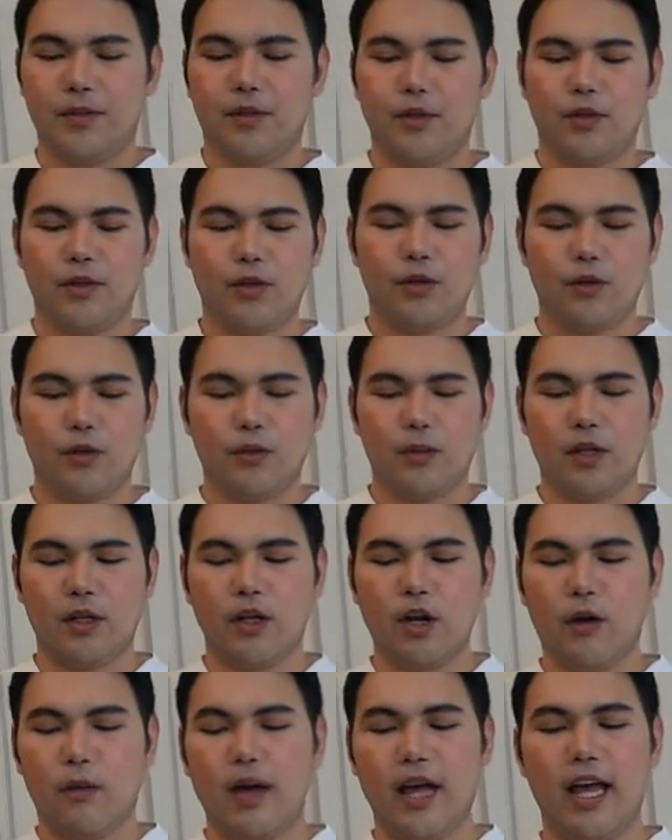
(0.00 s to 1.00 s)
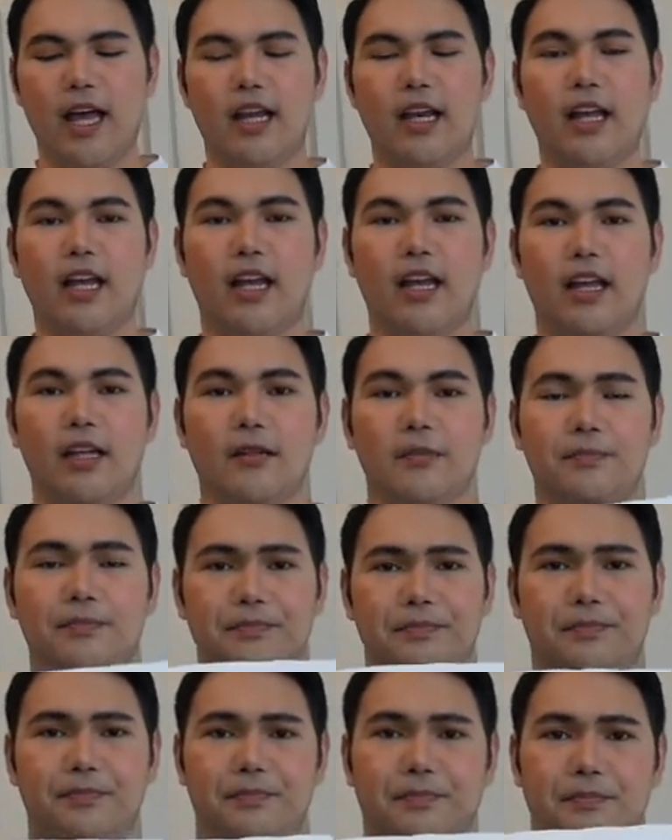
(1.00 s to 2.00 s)
you will go ahead and
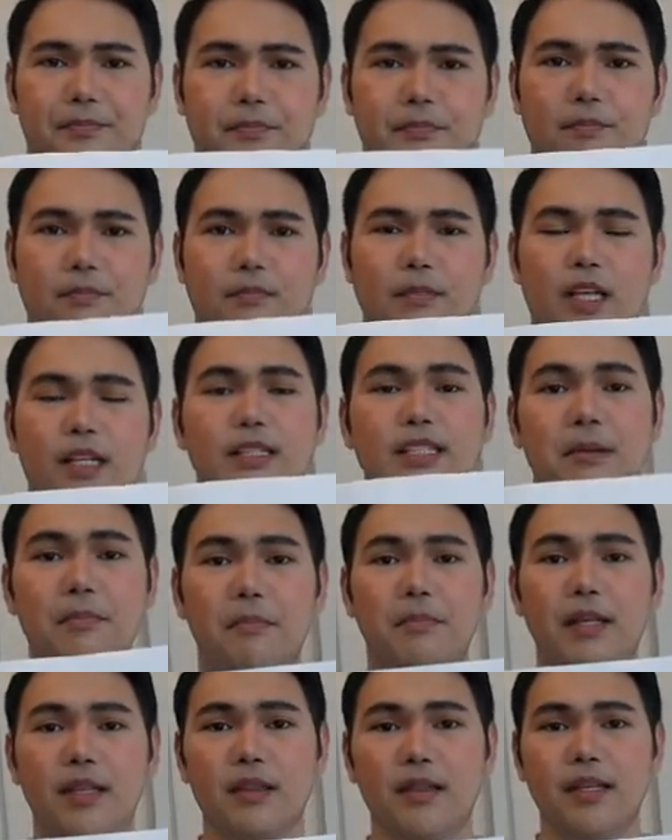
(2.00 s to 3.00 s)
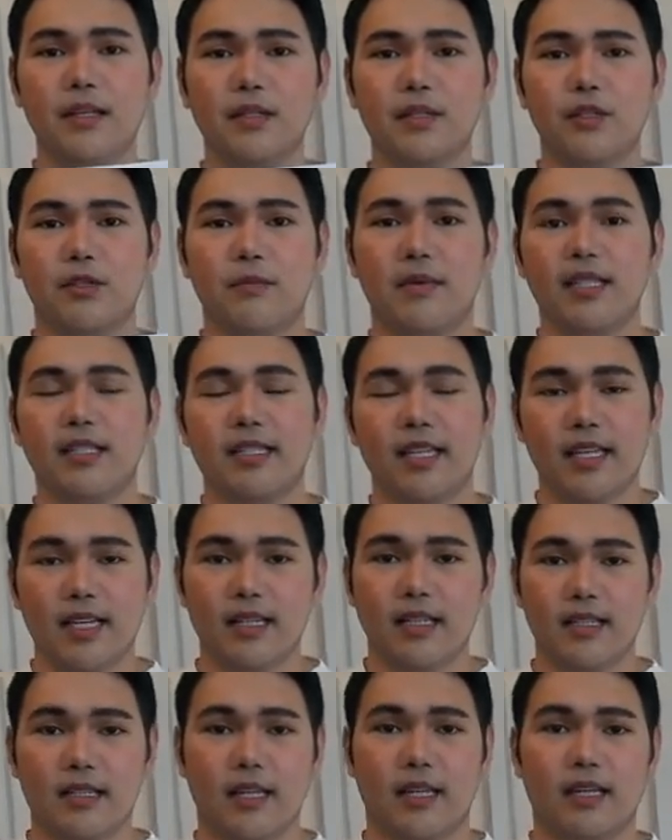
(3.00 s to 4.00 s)
submit this to Miss
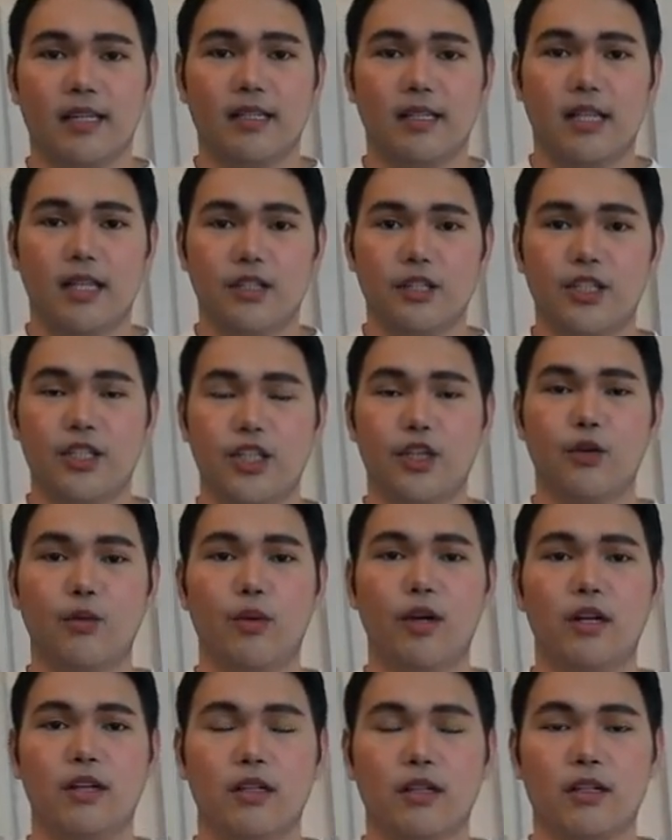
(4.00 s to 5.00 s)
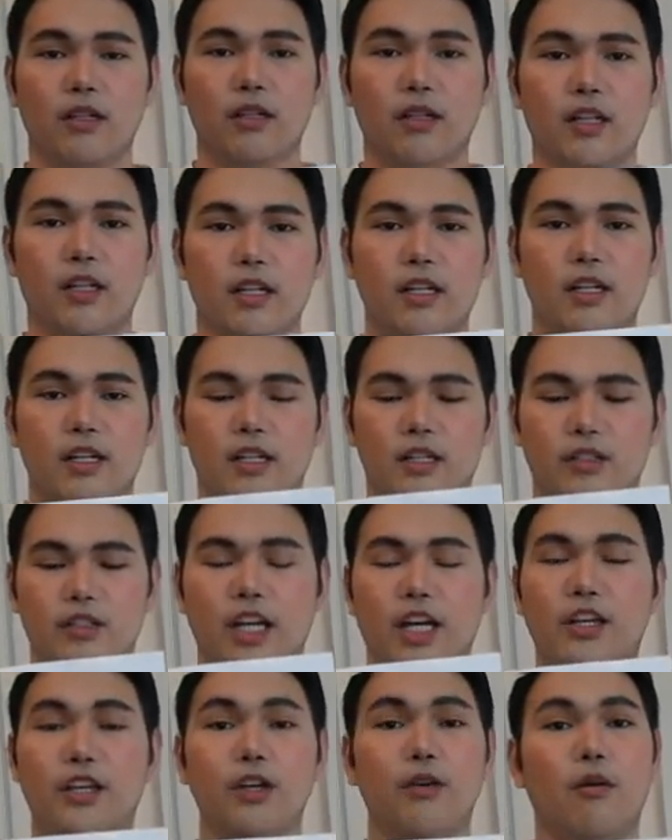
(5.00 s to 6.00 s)
Dickinson, and she will
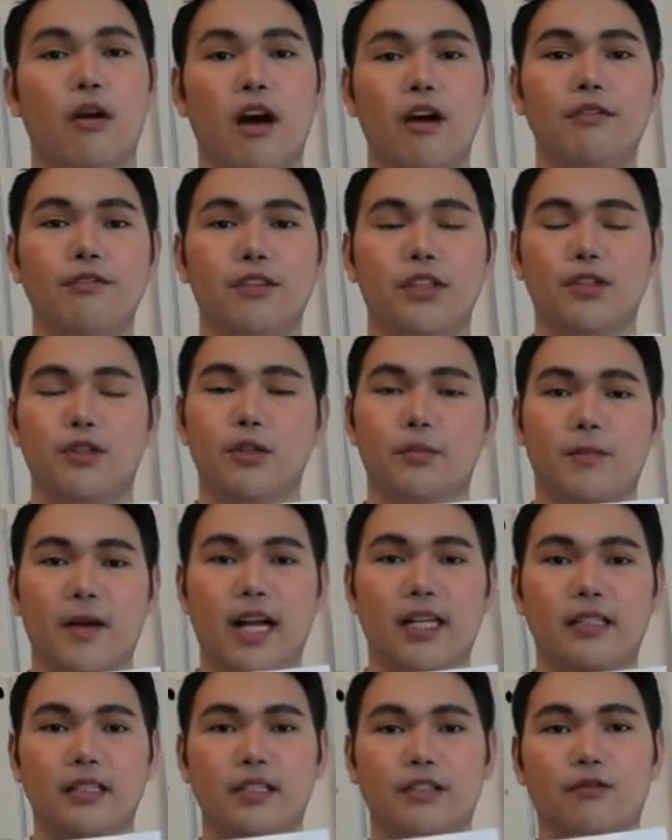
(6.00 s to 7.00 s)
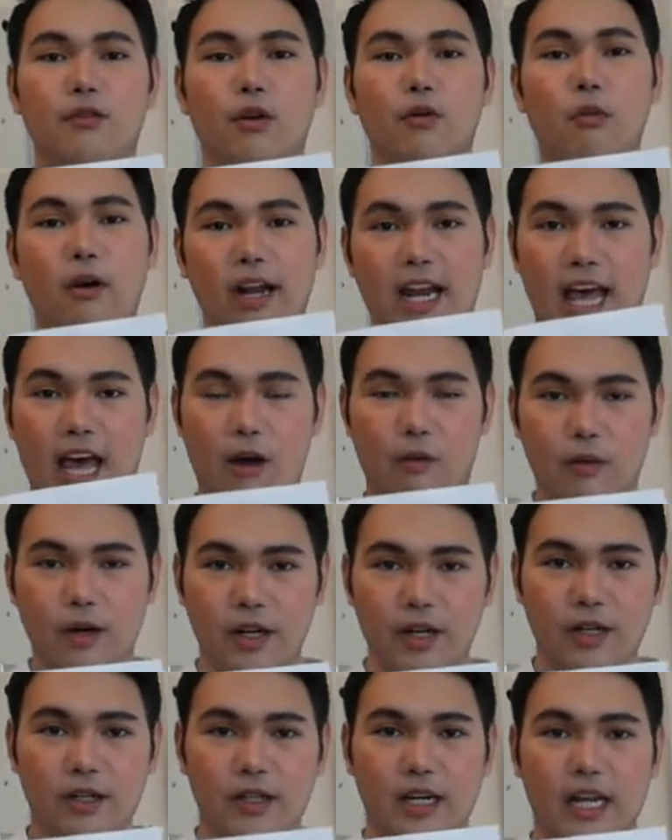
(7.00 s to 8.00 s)
check you off that you practice for 1
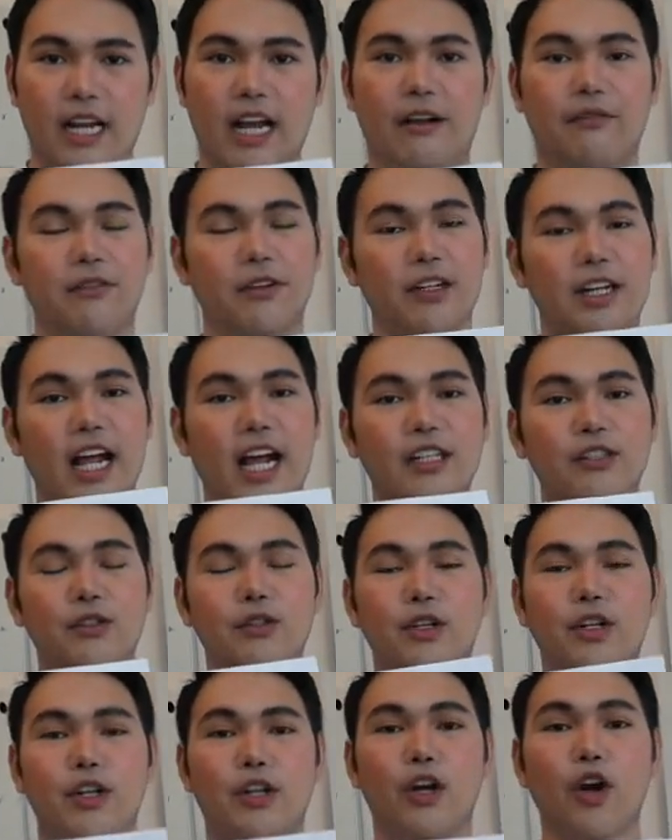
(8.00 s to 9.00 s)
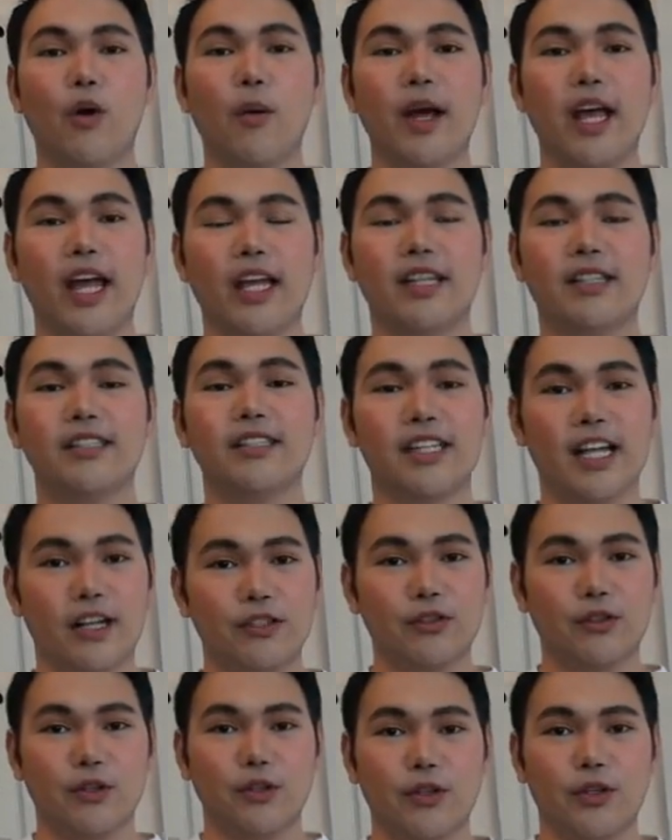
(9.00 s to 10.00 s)
hour. And after that, you're going to go ahead and
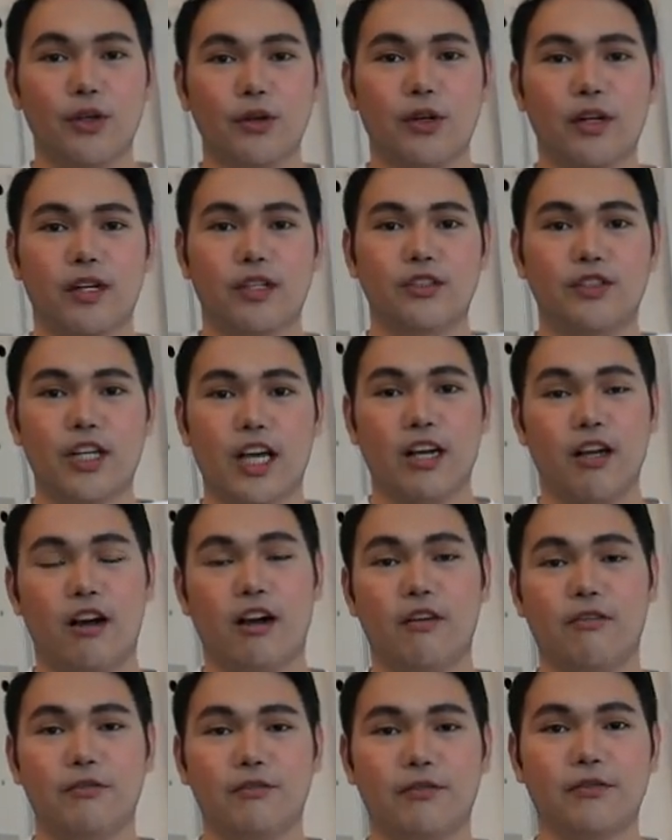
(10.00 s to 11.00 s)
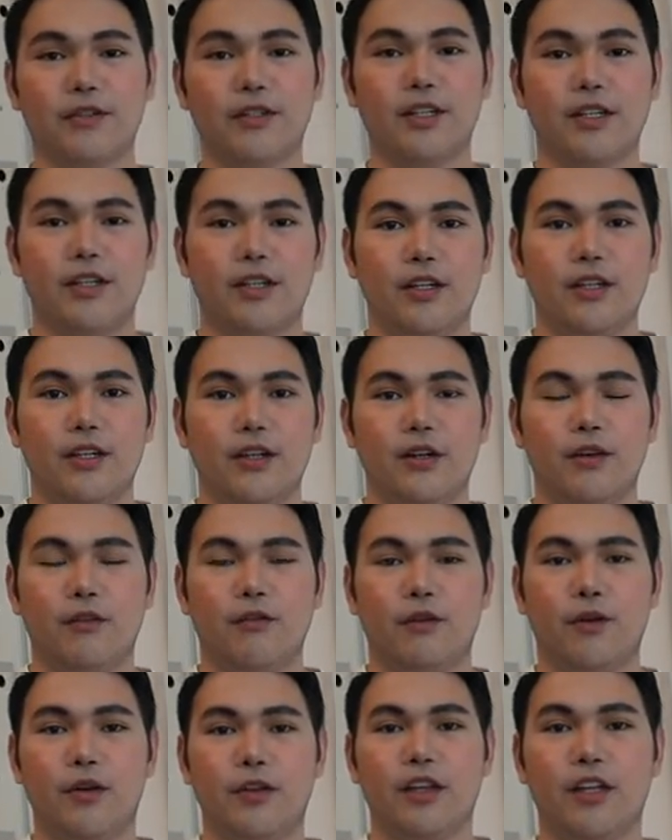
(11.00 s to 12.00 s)
schedule your check-off
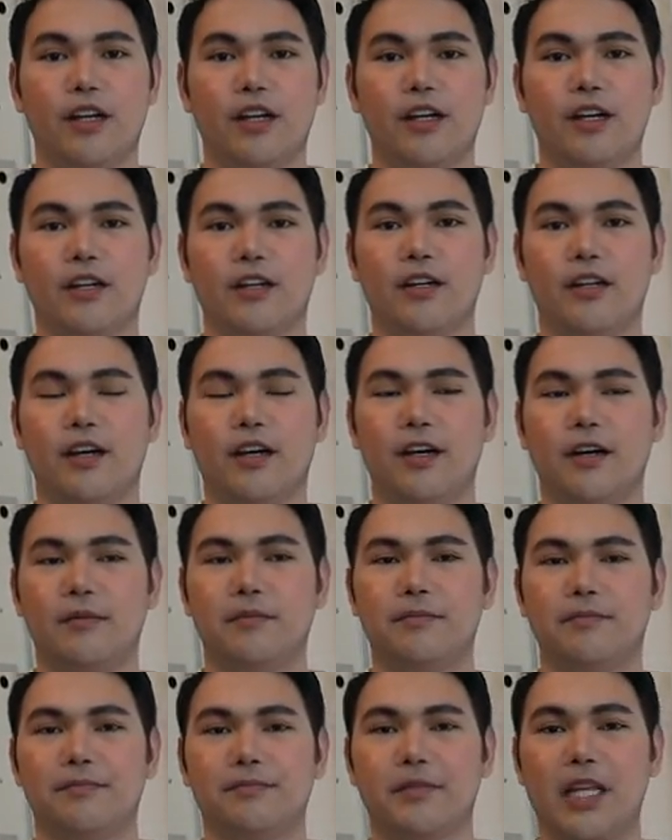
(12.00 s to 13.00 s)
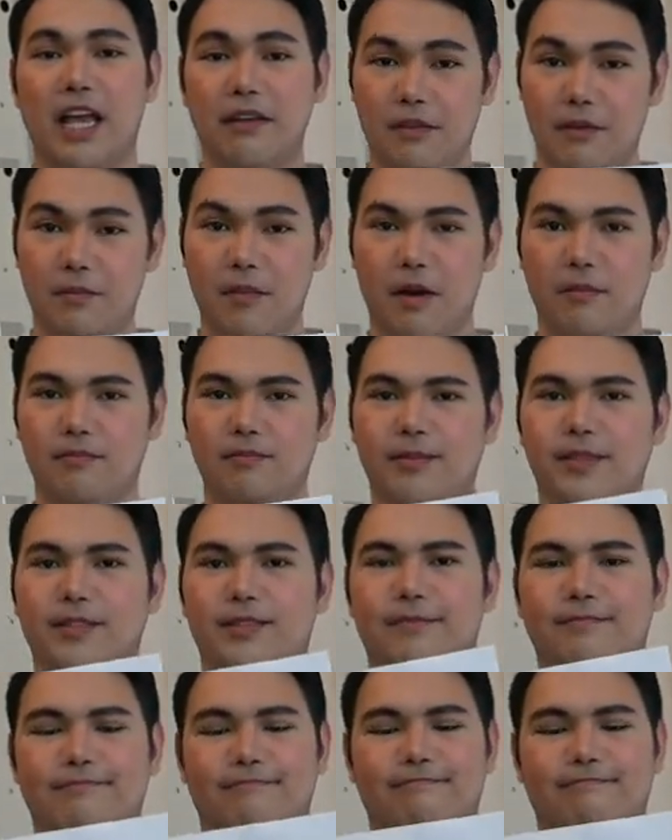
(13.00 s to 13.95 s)
for the IV pumps.